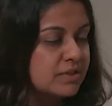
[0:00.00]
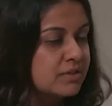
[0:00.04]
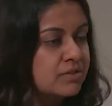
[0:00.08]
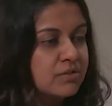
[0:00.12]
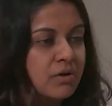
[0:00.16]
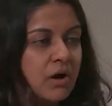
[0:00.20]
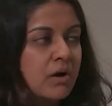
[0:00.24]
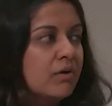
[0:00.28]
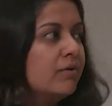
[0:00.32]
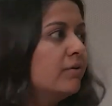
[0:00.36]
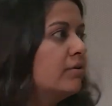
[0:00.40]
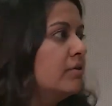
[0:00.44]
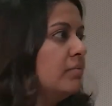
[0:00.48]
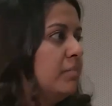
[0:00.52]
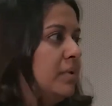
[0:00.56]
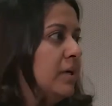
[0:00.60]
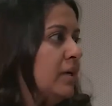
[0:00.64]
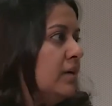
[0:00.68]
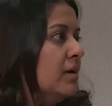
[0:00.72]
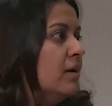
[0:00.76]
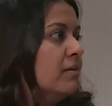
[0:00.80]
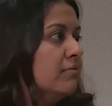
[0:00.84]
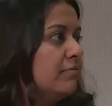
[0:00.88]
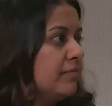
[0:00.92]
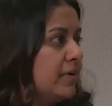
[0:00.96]
It's not going to be
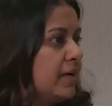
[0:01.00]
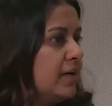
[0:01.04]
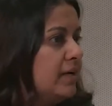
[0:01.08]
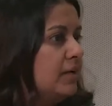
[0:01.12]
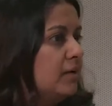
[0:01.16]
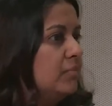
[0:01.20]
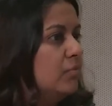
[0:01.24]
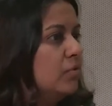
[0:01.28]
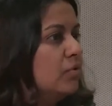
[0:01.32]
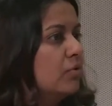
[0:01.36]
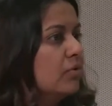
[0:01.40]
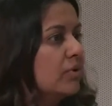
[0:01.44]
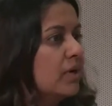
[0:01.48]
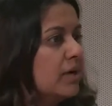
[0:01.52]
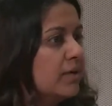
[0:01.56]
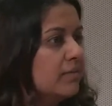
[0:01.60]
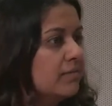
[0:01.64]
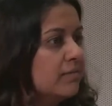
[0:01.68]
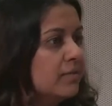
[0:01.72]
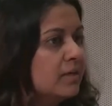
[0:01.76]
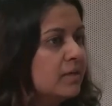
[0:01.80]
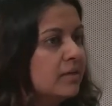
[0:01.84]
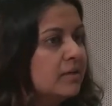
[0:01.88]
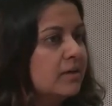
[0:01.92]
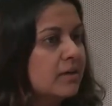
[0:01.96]
enough anymore. I
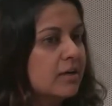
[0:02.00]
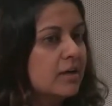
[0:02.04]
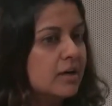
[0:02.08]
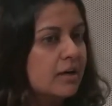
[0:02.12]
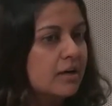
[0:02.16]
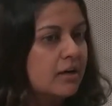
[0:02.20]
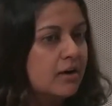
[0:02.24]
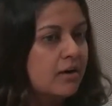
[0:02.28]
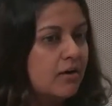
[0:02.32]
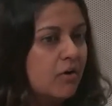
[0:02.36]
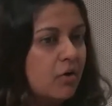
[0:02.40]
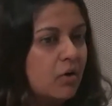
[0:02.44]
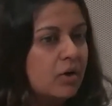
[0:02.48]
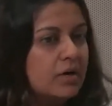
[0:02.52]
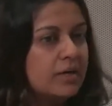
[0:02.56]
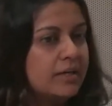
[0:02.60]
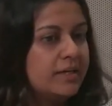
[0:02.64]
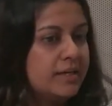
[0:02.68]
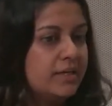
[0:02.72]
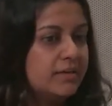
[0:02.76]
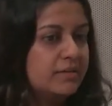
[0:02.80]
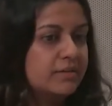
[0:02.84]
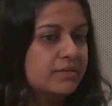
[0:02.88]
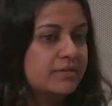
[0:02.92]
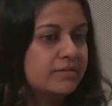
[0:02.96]
think all
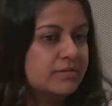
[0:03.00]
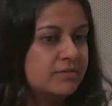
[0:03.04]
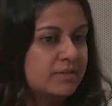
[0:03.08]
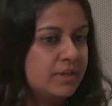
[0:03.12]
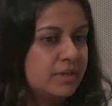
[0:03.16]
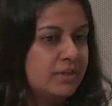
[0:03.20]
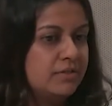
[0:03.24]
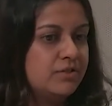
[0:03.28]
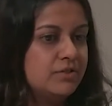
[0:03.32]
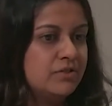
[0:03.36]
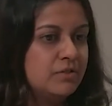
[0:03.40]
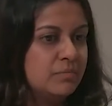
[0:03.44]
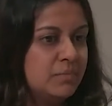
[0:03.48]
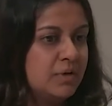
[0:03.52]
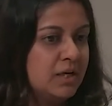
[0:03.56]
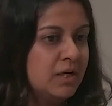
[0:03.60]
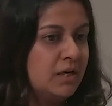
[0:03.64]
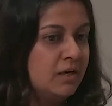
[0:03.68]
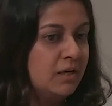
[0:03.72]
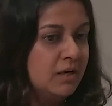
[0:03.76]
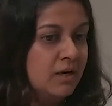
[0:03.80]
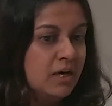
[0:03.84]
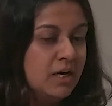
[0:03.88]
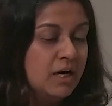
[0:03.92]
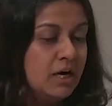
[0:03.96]
leaders need to
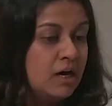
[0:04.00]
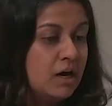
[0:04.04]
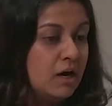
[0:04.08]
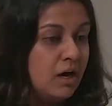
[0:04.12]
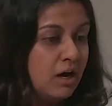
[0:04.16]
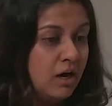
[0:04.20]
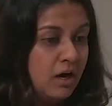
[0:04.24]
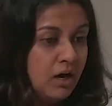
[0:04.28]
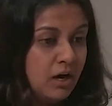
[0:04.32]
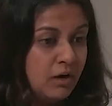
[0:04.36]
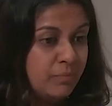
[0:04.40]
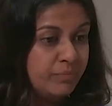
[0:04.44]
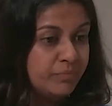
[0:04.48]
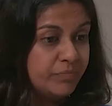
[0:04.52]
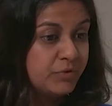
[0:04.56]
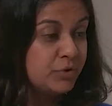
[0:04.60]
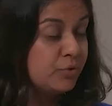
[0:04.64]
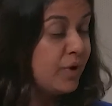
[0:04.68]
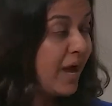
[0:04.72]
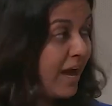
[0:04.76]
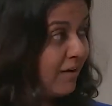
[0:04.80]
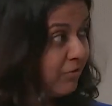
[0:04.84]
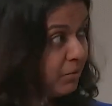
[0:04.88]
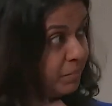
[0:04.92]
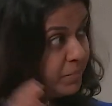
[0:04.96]
be, to
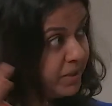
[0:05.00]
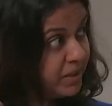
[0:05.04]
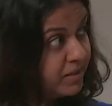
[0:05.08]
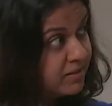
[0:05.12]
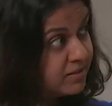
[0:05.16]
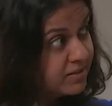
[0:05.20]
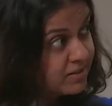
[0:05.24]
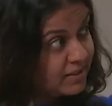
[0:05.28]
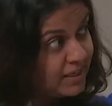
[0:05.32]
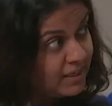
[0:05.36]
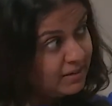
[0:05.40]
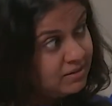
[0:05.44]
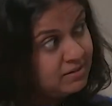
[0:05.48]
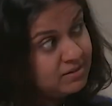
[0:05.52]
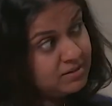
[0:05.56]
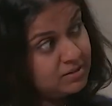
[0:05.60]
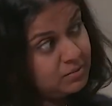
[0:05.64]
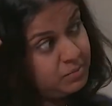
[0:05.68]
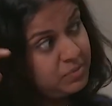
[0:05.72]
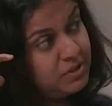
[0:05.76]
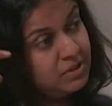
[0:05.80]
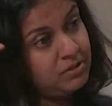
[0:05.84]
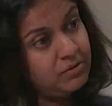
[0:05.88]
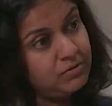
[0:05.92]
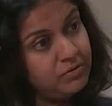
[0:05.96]
have a bigger sense,
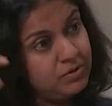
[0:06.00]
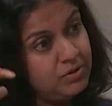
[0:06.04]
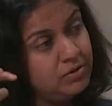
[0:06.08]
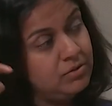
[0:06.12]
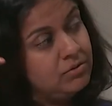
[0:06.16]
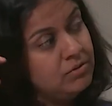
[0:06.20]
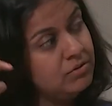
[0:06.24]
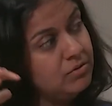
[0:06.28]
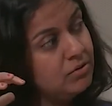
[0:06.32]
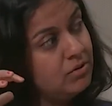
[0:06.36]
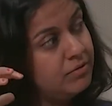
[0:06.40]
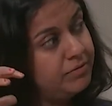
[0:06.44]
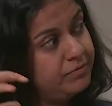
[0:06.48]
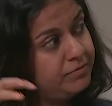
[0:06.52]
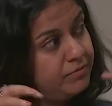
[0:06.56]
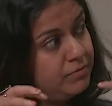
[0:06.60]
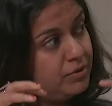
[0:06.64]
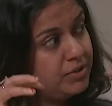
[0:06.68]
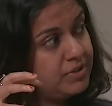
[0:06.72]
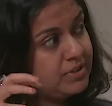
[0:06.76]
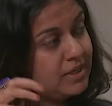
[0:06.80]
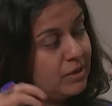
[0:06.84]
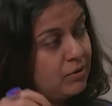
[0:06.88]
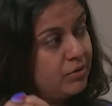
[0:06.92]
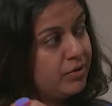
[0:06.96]
the bigger view of
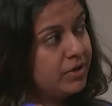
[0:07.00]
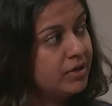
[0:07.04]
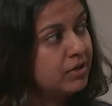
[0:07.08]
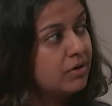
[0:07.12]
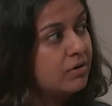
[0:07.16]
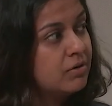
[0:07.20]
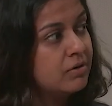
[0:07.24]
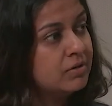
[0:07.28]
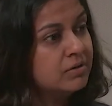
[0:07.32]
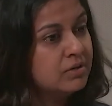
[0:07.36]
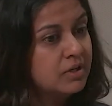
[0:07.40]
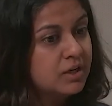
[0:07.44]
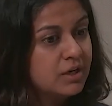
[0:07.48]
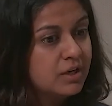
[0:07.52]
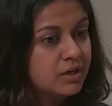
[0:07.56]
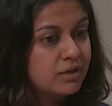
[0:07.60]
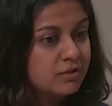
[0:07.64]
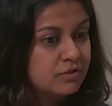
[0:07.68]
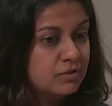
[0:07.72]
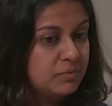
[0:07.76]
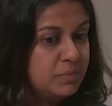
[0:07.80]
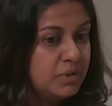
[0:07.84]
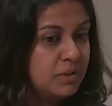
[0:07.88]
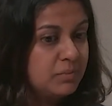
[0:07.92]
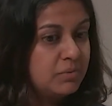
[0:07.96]
what's going on,
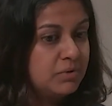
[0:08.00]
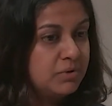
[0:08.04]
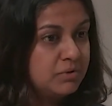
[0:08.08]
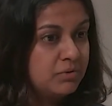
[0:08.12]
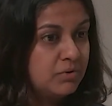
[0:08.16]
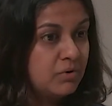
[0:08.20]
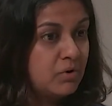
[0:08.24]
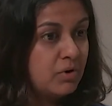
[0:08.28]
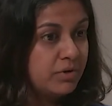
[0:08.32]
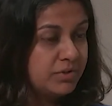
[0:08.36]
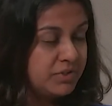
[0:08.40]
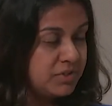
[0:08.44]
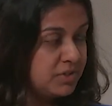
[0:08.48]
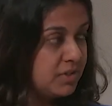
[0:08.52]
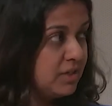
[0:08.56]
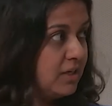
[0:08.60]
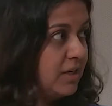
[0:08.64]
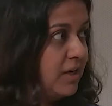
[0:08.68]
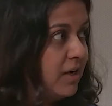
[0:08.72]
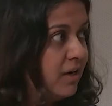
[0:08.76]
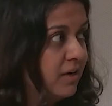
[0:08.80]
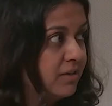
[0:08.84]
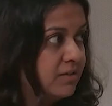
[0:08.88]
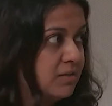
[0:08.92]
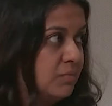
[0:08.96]
to be able to
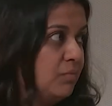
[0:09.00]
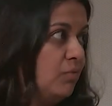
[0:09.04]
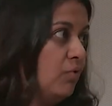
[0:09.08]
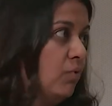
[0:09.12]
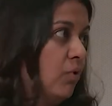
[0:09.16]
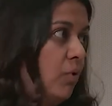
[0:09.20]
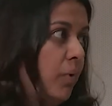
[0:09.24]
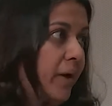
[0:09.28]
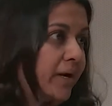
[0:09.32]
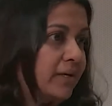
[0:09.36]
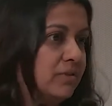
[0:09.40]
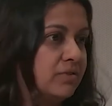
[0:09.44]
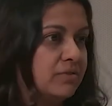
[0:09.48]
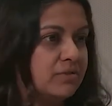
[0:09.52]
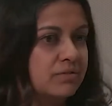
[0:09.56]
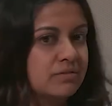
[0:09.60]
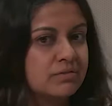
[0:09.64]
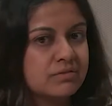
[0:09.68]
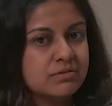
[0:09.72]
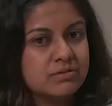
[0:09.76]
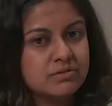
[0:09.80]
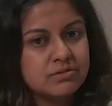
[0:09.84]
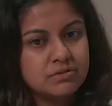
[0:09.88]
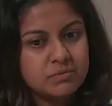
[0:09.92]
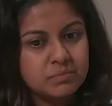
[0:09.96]
constantly ask more
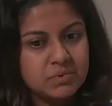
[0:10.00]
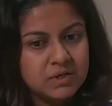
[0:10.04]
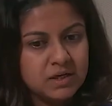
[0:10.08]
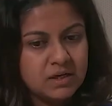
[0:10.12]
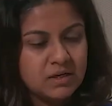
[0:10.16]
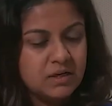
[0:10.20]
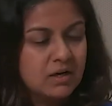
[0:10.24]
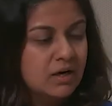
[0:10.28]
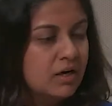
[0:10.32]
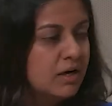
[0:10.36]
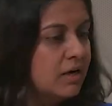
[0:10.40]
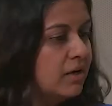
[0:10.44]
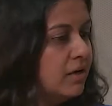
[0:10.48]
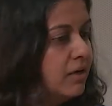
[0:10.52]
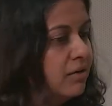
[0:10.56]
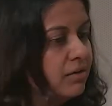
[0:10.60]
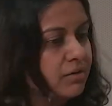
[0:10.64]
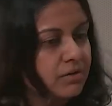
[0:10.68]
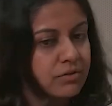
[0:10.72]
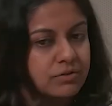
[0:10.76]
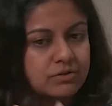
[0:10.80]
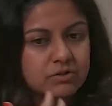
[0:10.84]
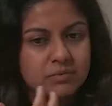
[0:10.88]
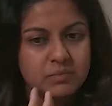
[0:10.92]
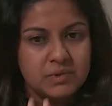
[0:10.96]
questions, to be, you
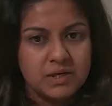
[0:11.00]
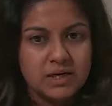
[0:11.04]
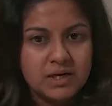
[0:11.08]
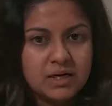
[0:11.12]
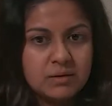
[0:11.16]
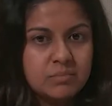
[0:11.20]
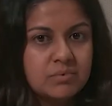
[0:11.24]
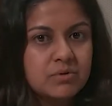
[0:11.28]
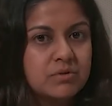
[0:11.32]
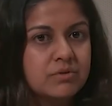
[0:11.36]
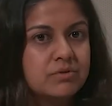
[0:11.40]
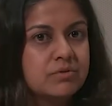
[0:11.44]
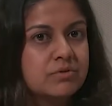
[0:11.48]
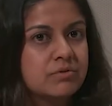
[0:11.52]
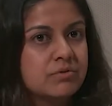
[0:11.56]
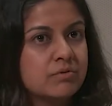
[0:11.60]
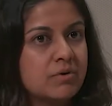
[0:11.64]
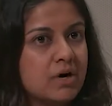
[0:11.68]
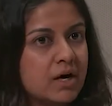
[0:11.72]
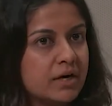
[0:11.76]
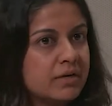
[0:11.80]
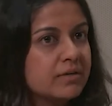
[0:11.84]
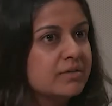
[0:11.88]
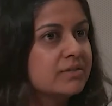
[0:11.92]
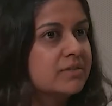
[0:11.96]
know, to be able to
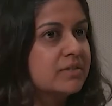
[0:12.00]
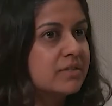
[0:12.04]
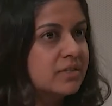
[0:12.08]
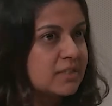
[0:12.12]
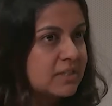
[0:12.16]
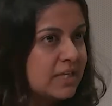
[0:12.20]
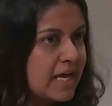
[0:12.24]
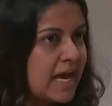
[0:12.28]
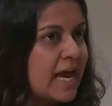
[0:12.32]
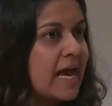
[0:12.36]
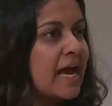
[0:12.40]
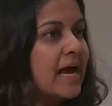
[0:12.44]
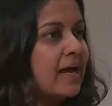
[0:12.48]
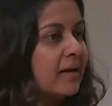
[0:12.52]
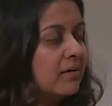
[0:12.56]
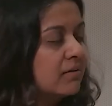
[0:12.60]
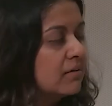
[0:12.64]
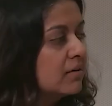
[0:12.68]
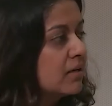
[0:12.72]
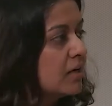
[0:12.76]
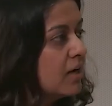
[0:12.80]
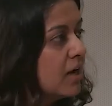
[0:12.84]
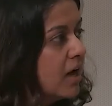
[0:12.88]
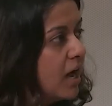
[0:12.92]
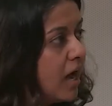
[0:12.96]
understand
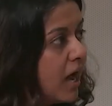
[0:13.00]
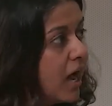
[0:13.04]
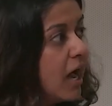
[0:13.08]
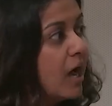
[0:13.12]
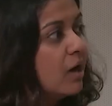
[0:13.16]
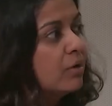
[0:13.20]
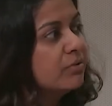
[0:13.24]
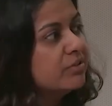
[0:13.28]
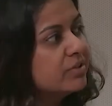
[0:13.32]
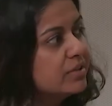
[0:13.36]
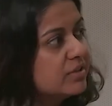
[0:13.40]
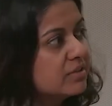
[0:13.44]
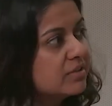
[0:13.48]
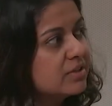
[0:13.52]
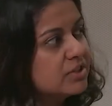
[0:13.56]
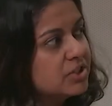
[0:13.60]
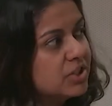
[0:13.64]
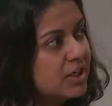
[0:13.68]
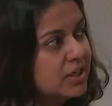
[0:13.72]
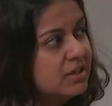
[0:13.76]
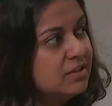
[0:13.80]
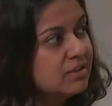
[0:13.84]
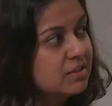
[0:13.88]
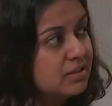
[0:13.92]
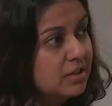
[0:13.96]
how things are
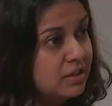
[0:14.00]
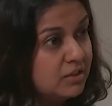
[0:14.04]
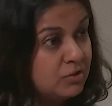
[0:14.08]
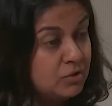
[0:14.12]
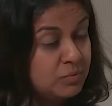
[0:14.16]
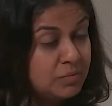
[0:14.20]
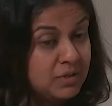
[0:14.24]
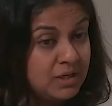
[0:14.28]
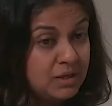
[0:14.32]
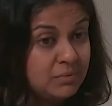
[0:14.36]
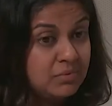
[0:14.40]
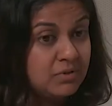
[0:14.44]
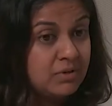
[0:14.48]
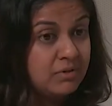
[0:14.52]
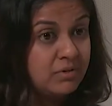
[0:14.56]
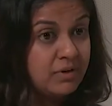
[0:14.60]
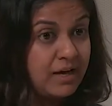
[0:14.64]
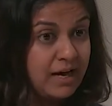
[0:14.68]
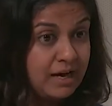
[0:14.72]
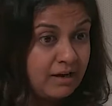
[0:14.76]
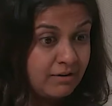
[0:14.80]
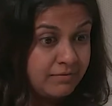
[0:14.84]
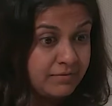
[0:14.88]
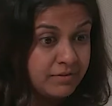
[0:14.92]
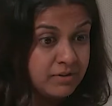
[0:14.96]
changing, and to be able to
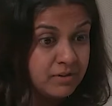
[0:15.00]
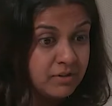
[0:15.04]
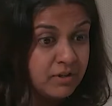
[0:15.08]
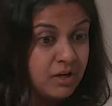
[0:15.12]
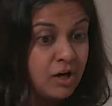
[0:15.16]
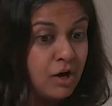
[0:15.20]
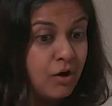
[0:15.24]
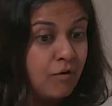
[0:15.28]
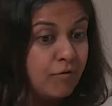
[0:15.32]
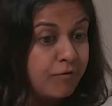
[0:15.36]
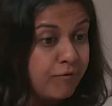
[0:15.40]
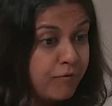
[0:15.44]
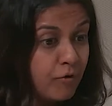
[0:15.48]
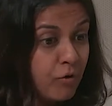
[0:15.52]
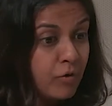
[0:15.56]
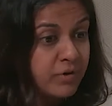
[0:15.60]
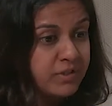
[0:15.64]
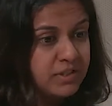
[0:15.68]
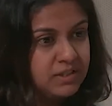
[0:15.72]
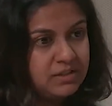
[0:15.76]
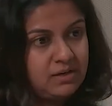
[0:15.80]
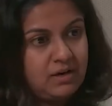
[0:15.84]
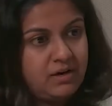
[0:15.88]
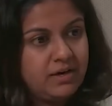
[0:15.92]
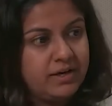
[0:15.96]
have the
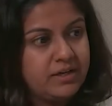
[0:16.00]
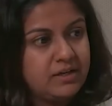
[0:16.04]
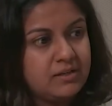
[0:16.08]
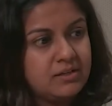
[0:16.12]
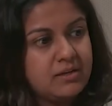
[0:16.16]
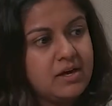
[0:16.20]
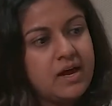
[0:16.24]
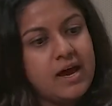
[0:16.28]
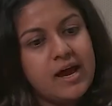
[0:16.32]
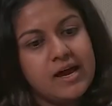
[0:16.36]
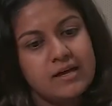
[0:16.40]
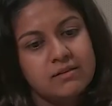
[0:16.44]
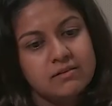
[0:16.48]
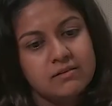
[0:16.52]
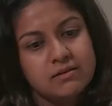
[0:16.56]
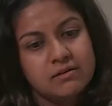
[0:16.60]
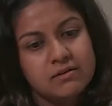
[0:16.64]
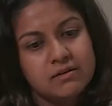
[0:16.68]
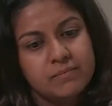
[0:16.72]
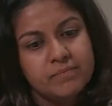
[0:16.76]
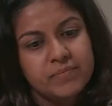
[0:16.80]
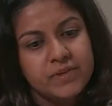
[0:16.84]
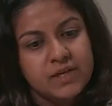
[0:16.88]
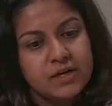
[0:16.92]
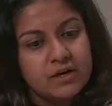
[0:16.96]
foresight and
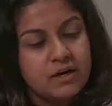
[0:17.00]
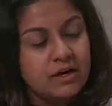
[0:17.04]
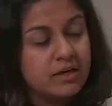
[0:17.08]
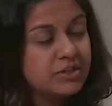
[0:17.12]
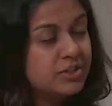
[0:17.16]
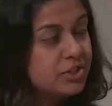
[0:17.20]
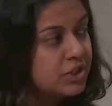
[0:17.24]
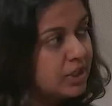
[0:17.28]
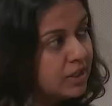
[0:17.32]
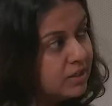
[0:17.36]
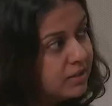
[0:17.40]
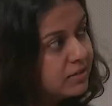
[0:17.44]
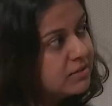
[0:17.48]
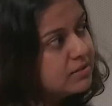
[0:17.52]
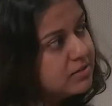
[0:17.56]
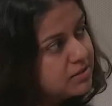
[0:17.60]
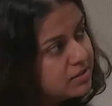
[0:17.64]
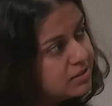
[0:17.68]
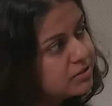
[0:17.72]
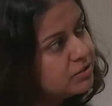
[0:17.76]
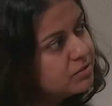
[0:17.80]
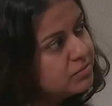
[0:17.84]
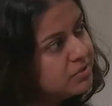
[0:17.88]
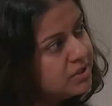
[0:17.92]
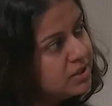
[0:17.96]
the
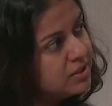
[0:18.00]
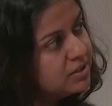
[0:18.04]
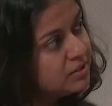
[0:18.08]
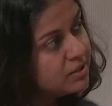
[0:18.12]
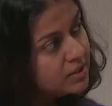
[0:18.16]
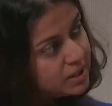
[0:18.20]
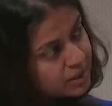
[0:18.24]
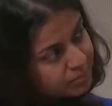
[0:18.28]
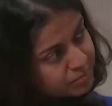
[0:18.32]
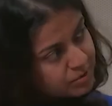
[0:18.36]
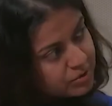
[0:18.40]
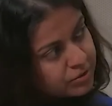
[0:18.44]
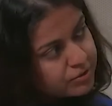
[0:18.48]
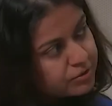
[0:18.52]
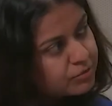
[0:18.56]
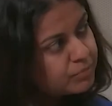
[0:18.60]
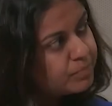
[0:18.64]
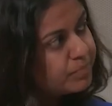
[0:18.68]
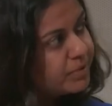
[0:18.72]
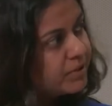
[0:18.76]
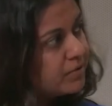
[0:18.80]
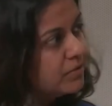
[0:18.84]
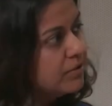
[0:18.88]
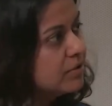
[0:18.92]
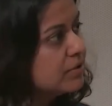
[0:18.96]
agility to be able to
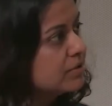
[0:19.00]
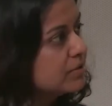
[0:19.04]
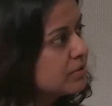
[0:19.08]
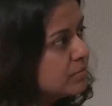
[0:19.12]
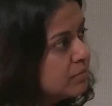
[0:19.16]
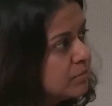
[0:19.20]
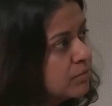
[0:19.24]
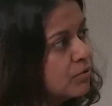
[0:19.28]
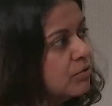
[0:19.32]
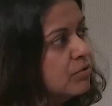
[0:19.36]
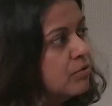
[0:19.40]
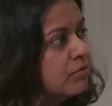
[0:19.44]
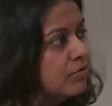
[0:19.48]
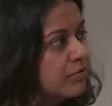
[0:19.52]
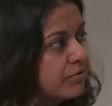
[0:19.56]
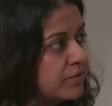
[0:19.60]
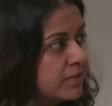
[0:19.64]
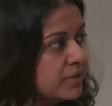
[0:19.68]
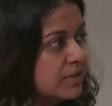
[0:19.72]
pivot and move.